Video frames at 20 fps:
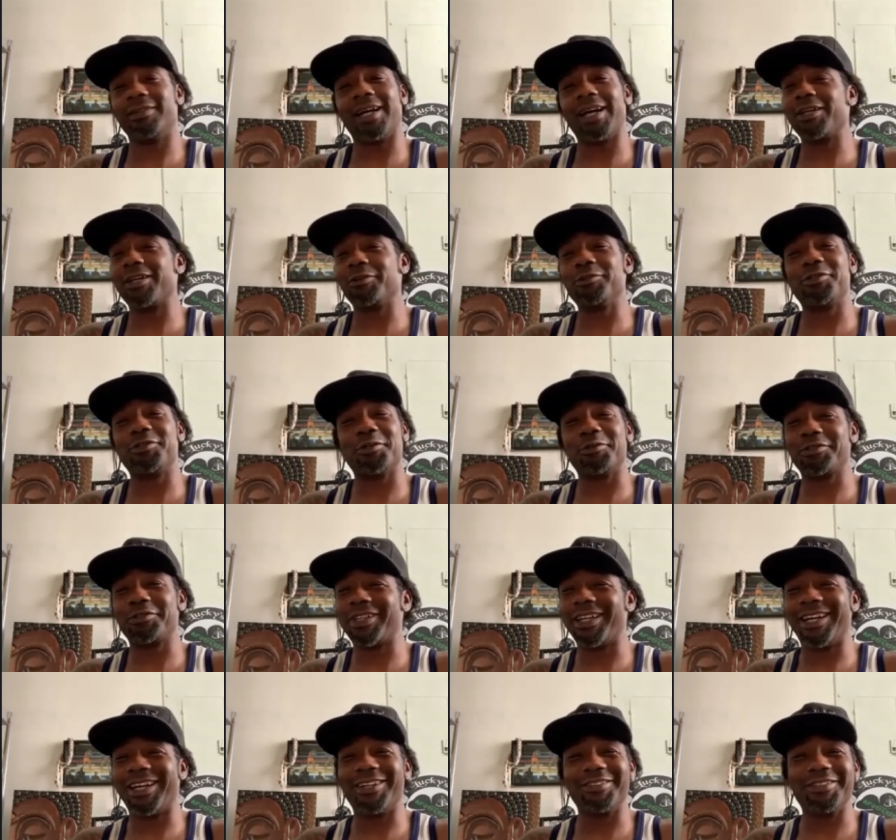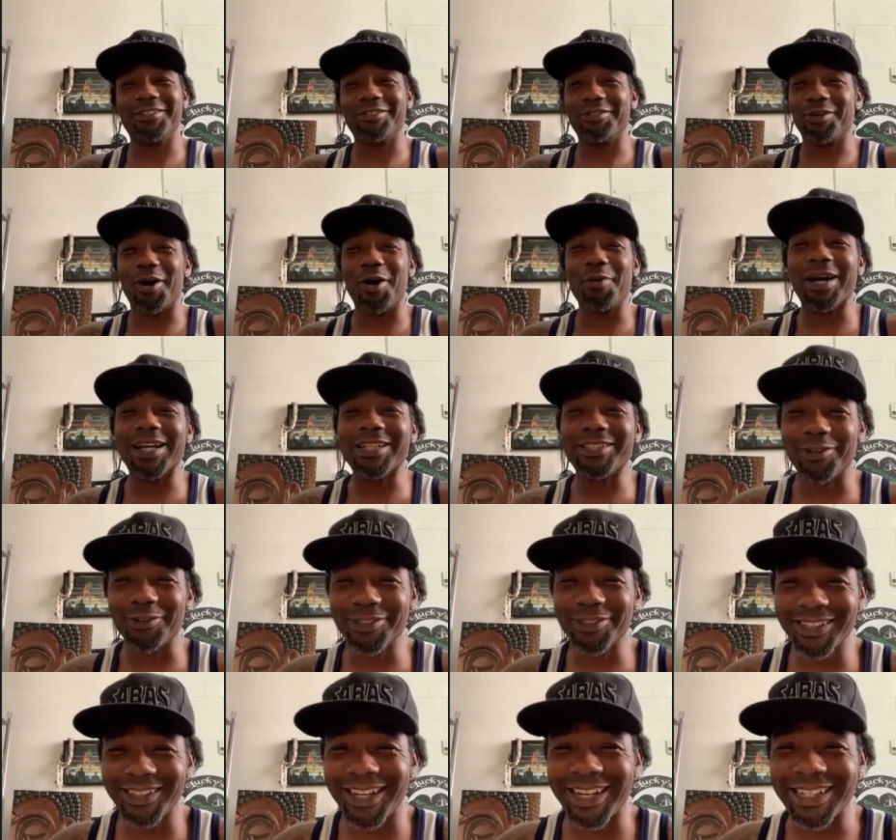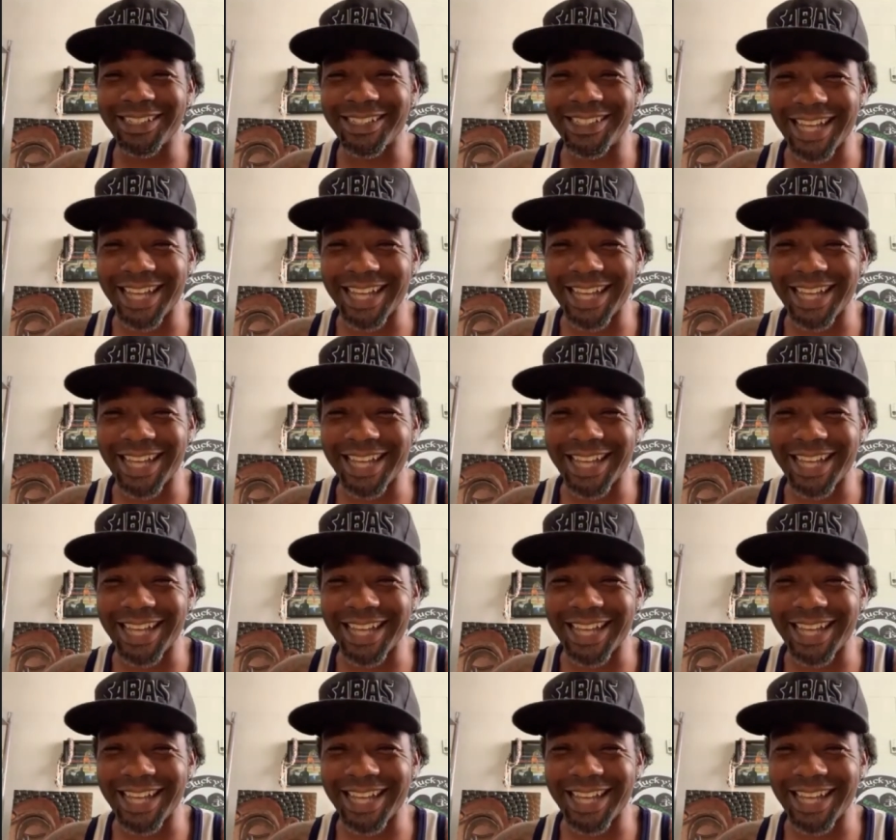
I got no jokes now, yo. All my jokes are like